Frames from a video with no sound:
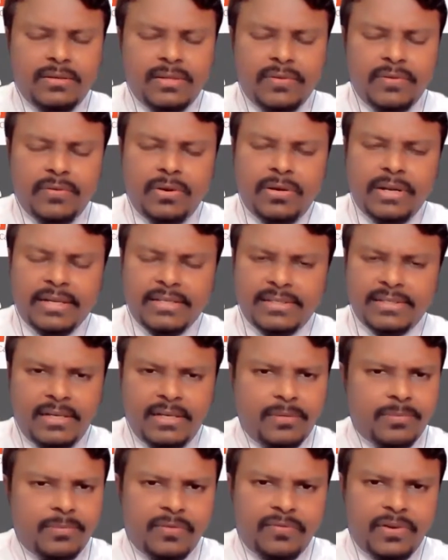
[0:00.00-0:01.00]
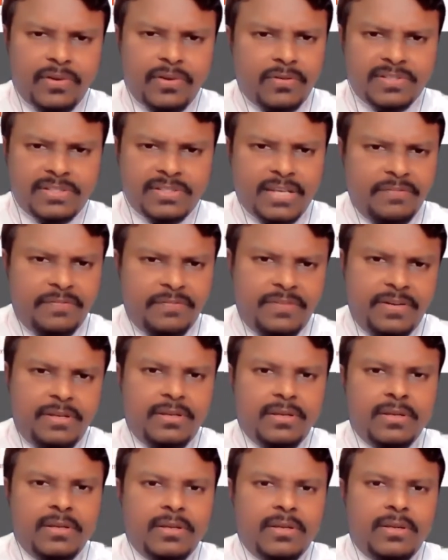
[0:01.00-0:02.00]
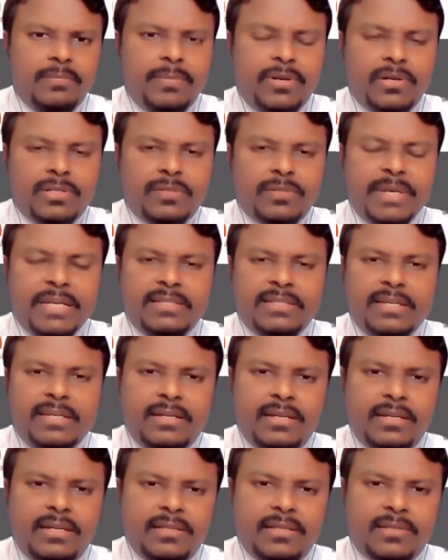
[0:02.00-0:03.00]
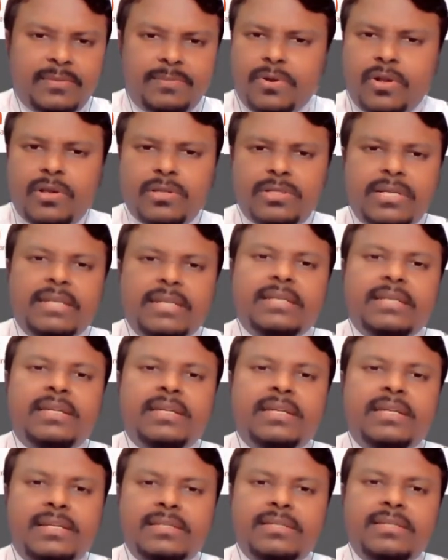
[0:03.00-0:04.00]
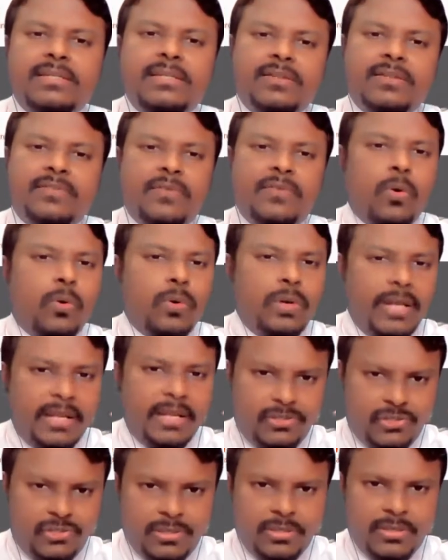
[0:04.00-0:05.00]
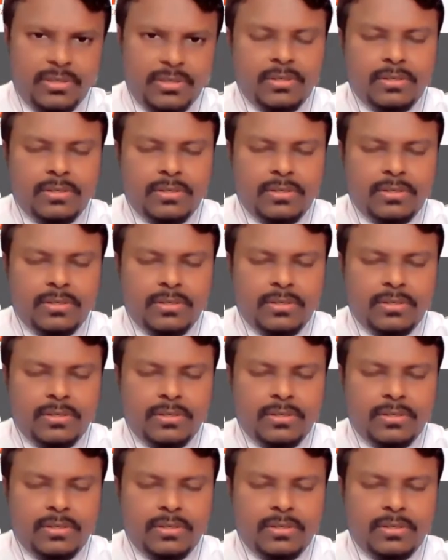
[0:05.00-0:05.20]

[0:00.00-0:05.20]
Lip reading: they've got excellent profile of safety, because basically this prostate is a disease of old age.